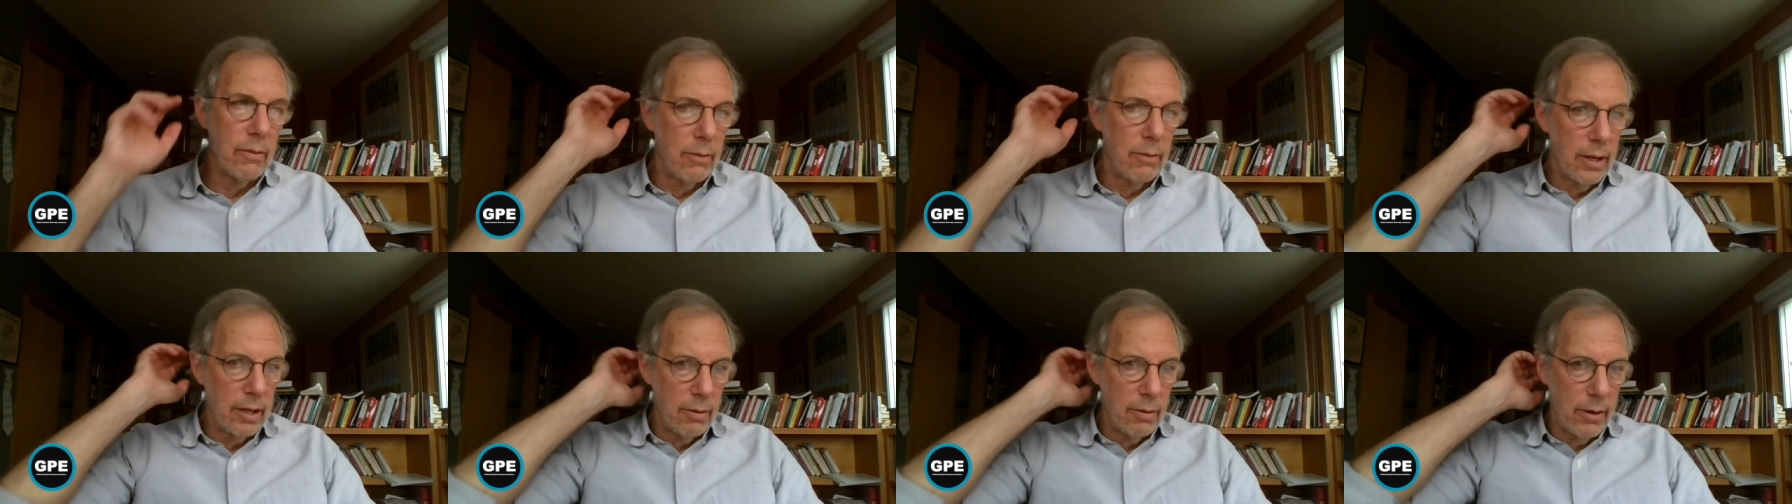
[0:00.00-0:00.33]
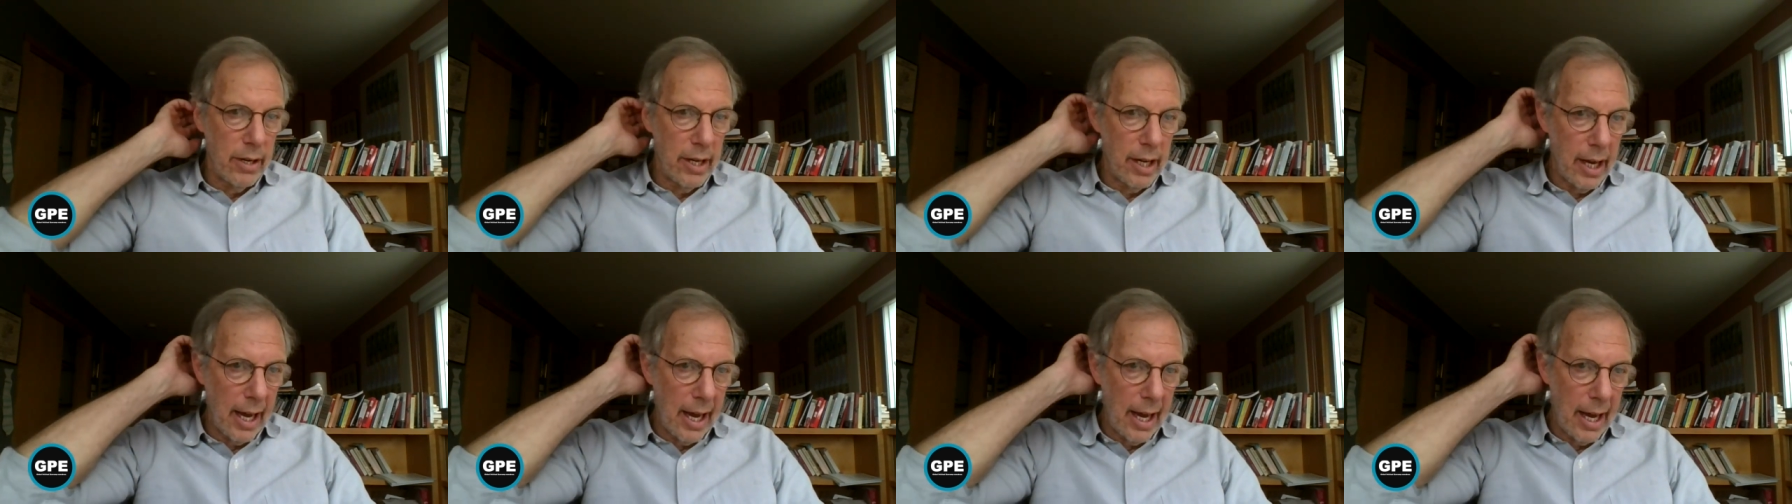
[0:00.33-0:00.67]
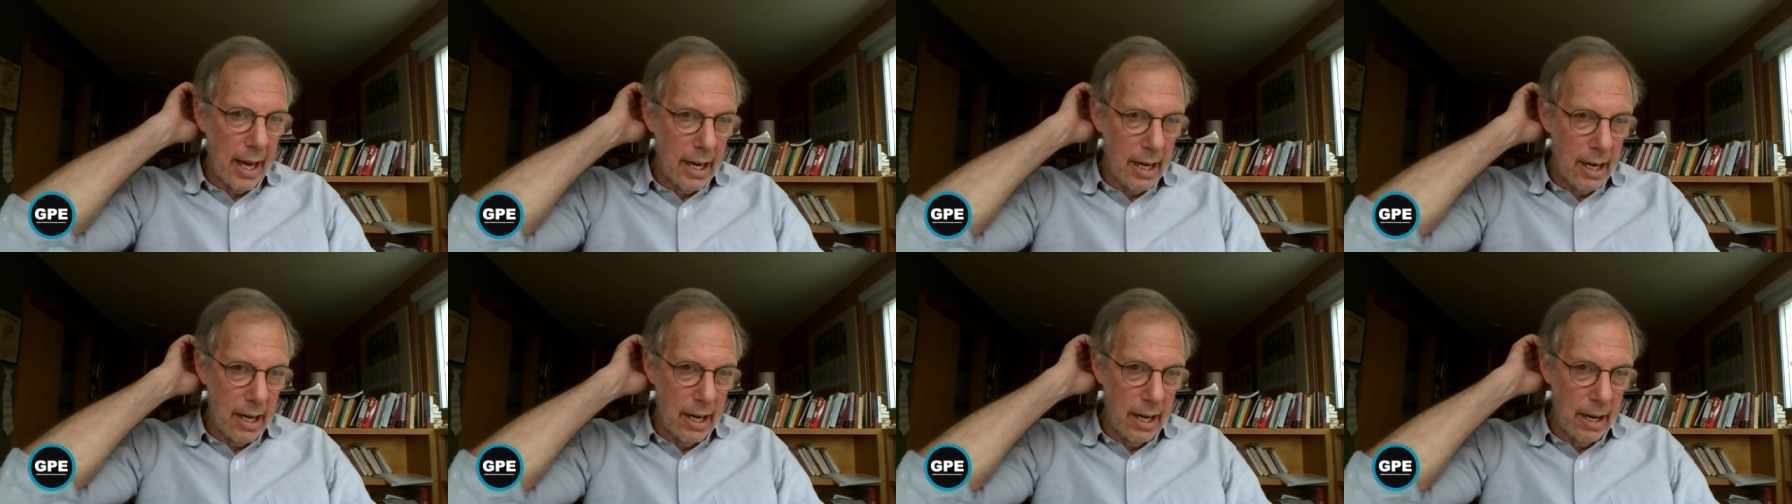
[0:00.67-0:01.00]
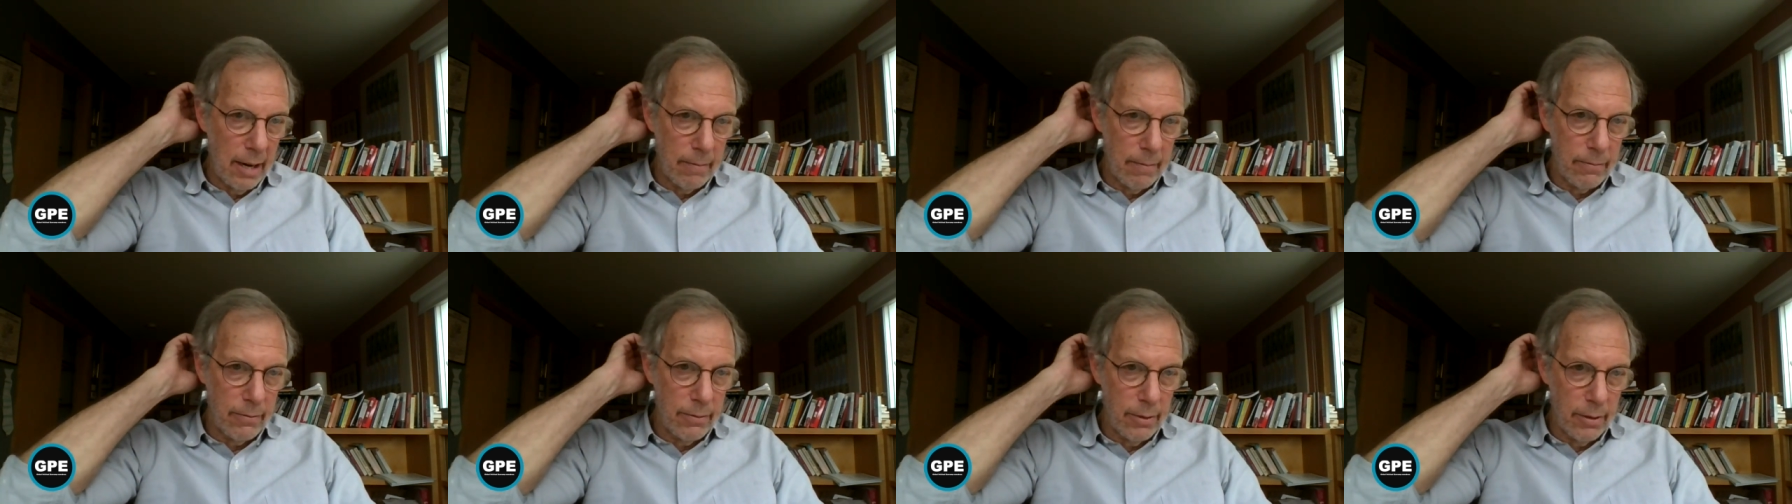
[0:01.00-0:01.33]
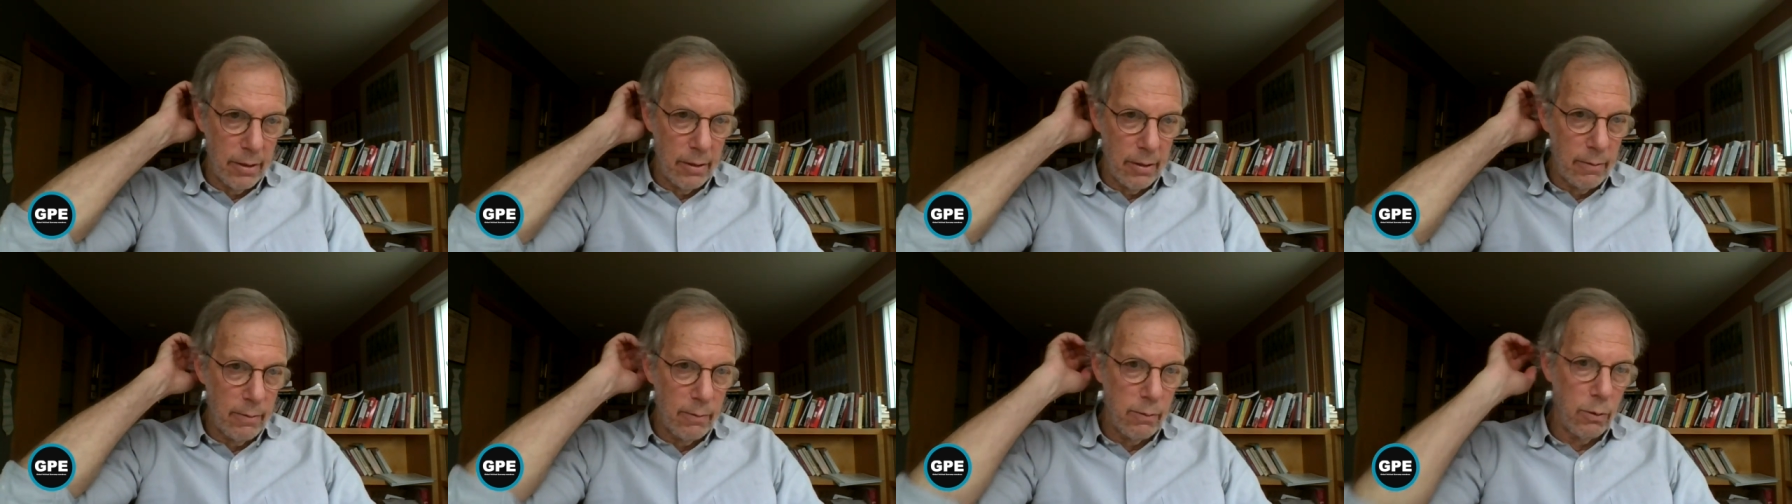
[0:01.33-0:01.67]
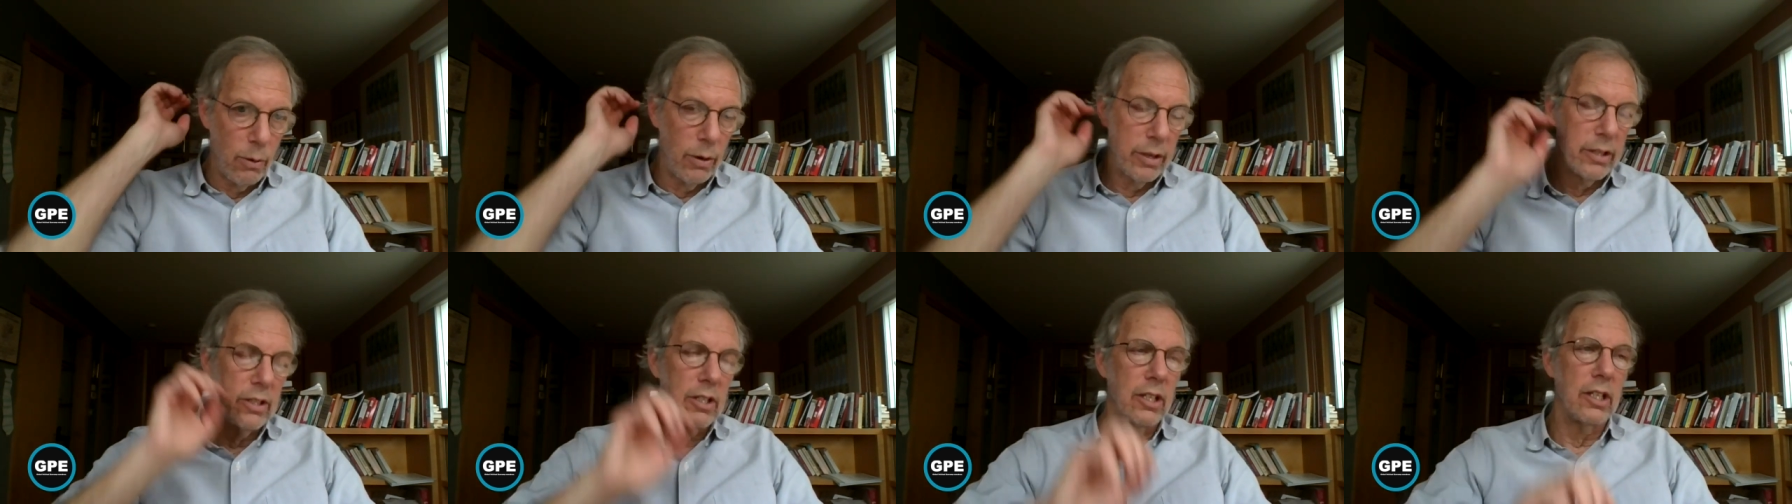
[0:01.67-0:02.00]
when we add it up for the
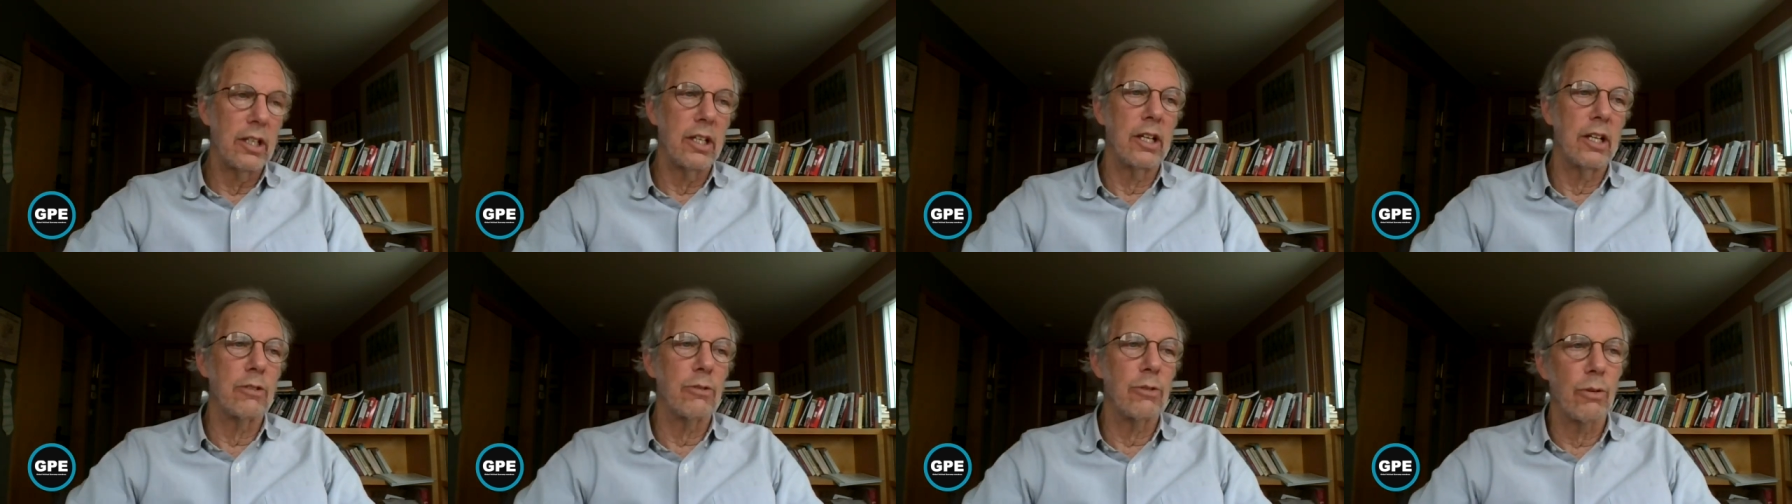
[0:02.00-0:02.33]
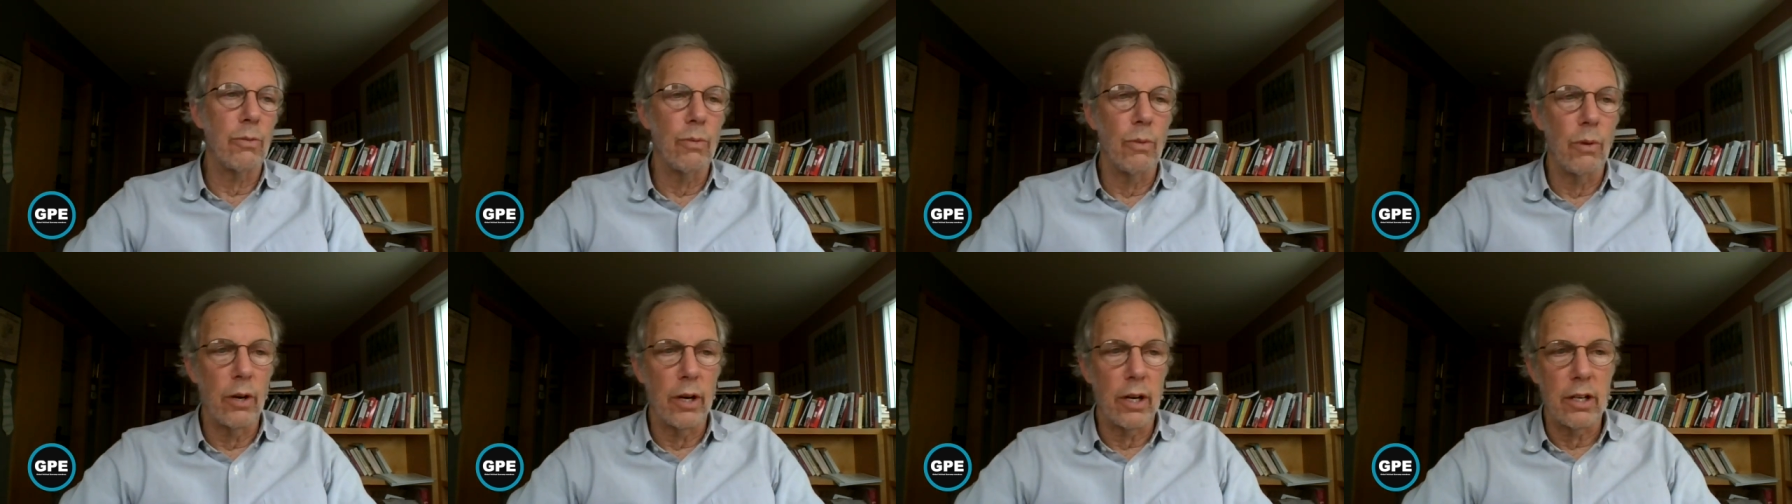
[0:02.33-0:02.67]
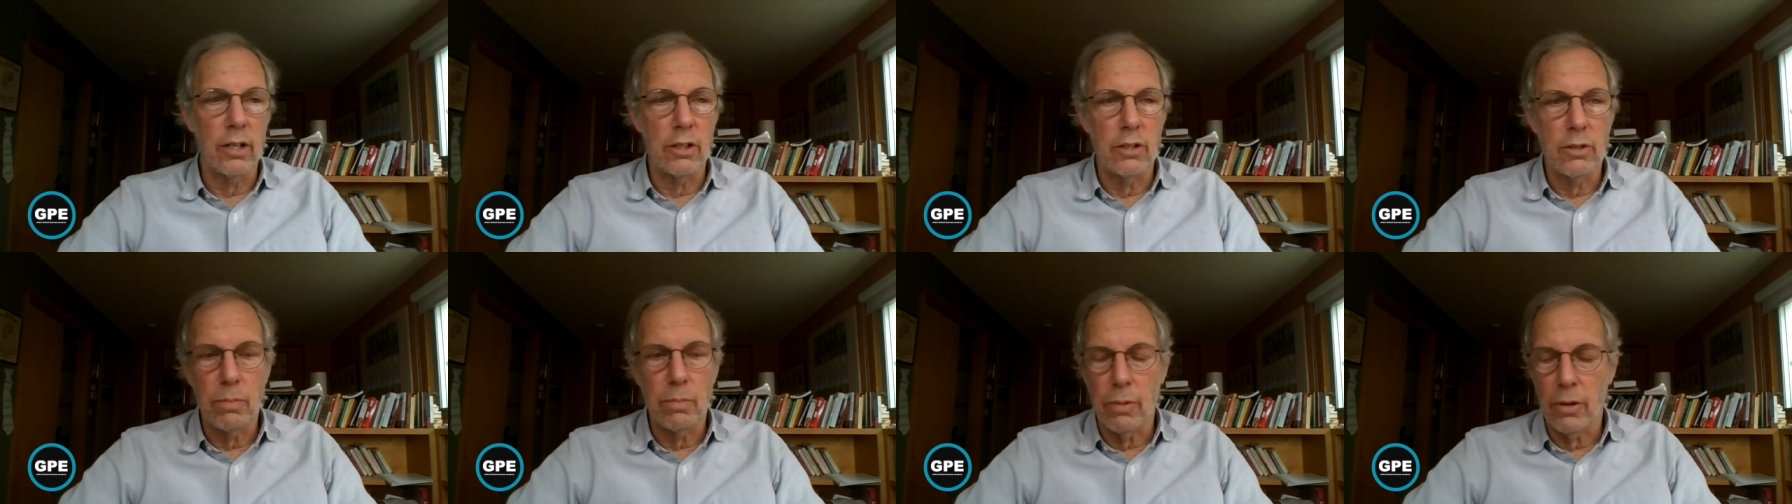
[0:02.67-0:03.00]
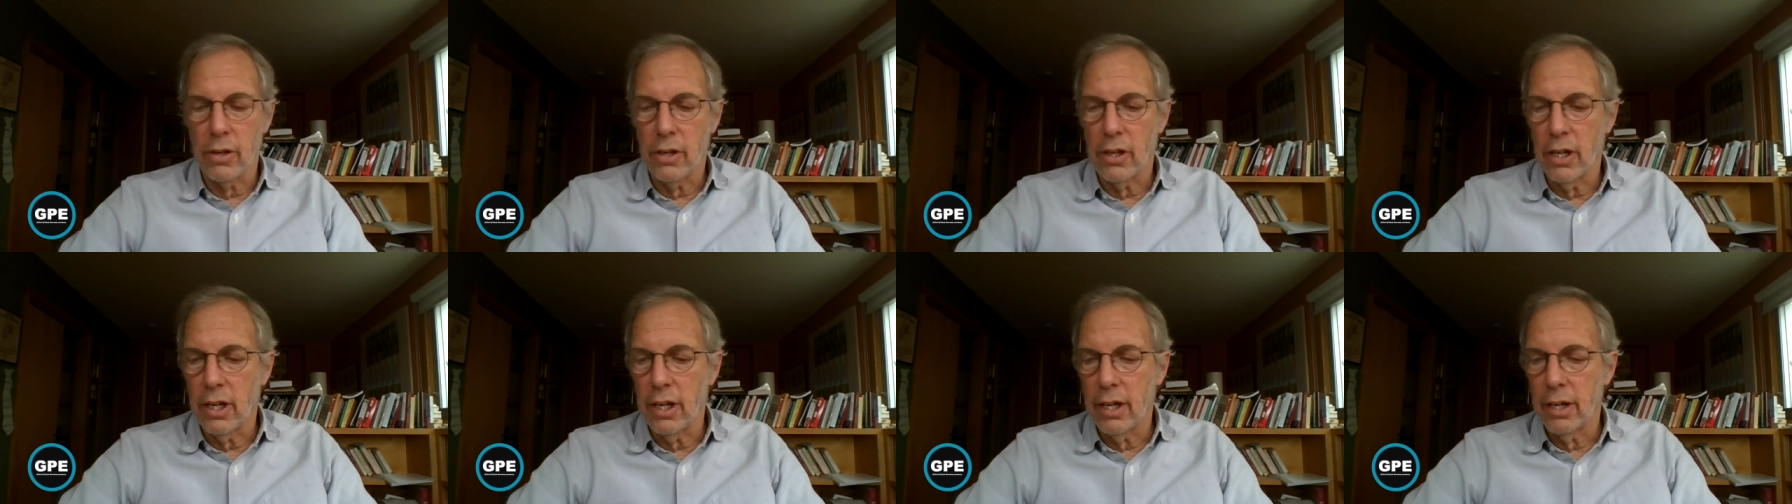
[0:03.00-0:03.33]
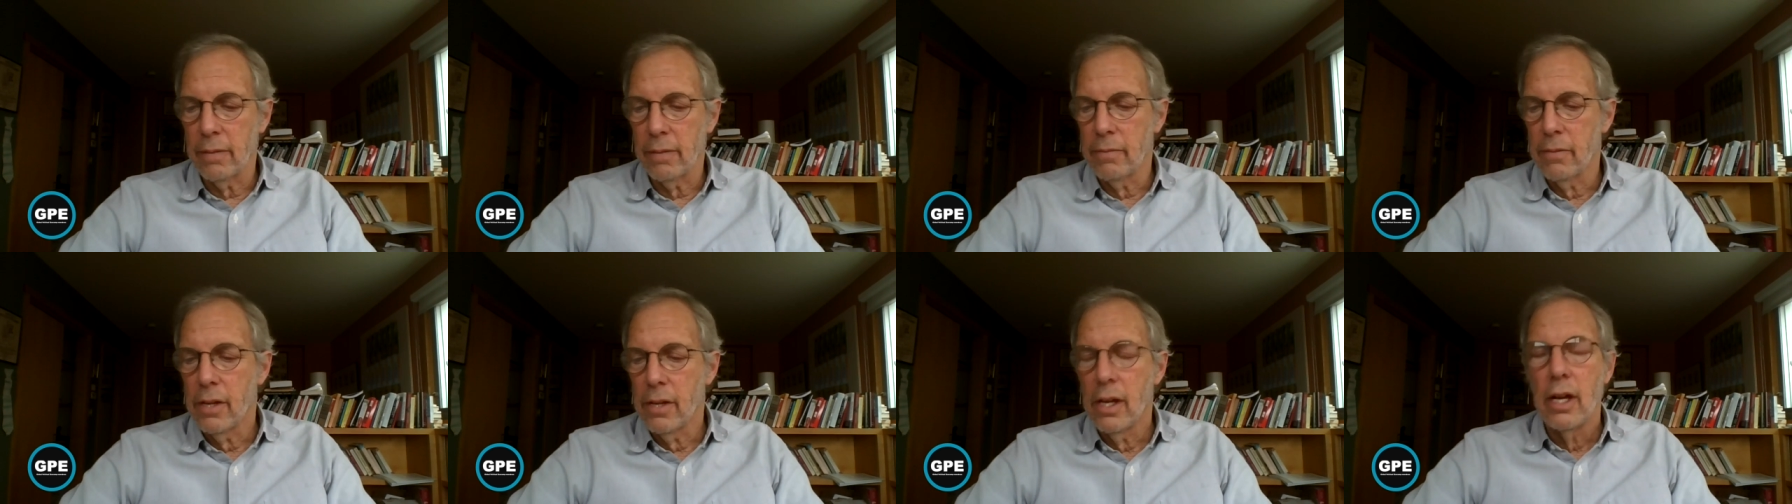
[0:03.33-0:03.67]
1,400 workers per year,